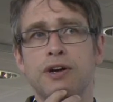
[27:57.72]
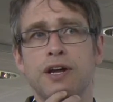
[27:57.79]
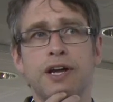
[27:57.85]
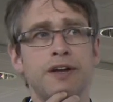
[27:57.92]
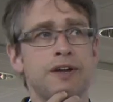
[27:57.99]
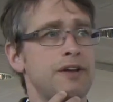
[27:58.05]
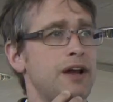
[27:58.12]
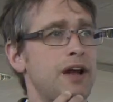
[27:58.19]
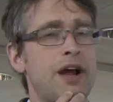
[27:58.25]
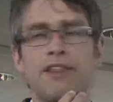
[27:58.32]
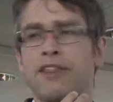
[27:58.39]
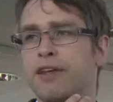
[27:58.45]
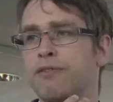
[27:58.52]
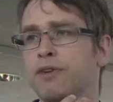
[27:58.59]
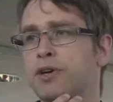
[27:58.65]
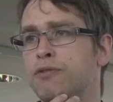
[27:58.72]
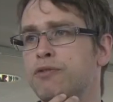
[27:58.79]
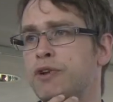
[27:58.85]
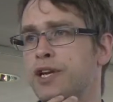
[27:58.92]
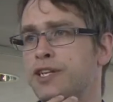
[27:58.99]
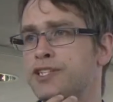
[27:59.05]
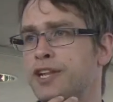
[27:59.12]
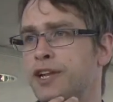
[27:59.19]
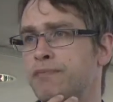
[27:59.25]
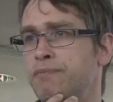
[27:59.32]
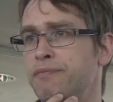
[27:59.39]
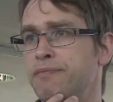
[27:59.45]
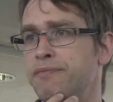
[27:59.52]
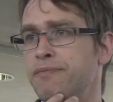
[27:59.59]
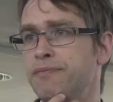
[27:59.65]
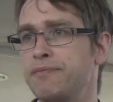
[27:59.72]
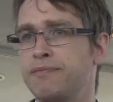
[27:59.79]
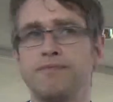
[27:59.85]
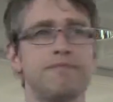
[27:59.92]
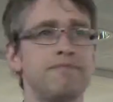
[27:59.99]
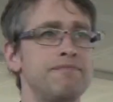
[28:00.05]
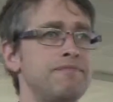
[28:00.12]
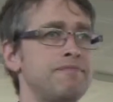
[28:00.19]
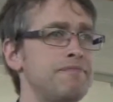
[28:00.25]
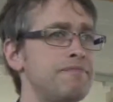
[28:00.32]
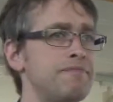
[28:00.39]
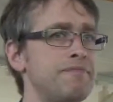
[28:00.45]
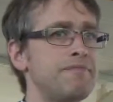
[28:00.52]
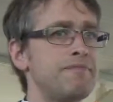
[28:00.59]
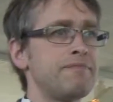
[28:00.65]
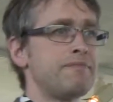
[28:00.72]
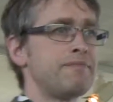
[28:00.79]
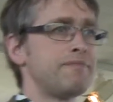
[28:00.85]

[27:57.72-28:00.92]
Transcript: okay. I think we go for lunch then. Thank you.